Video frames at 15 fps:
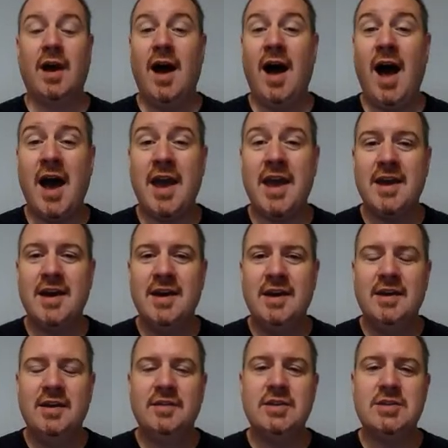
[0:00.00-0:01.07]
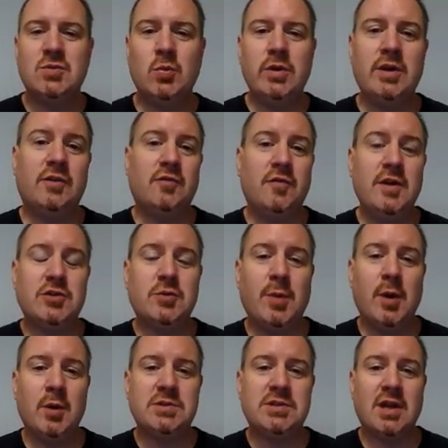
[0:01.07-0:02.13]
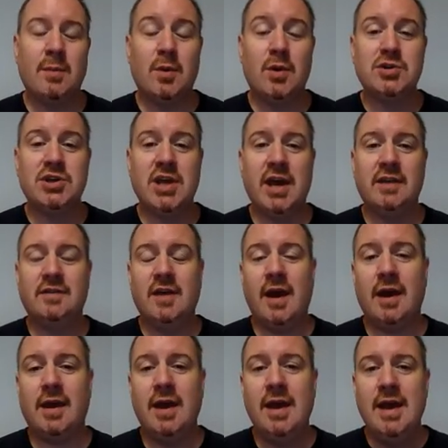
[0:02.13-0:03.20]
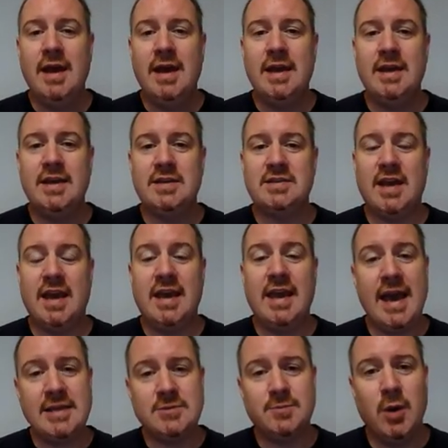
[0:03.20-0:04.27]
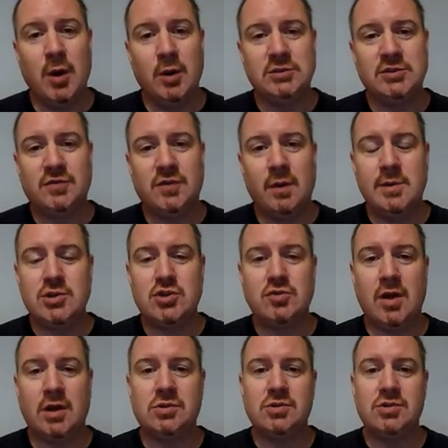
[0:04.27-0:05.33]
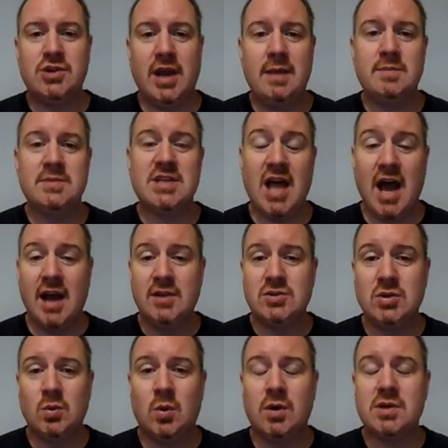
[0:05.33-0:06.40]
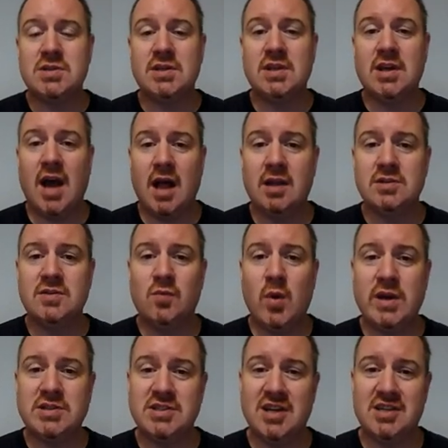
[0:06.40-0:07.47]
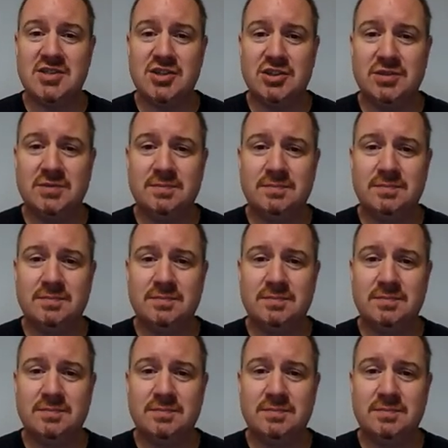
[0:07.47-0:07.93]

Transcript: Hi, this week's feature post on Emerging Ed Tech is a guest post from instructor James Lines, who works at the College of Westchester.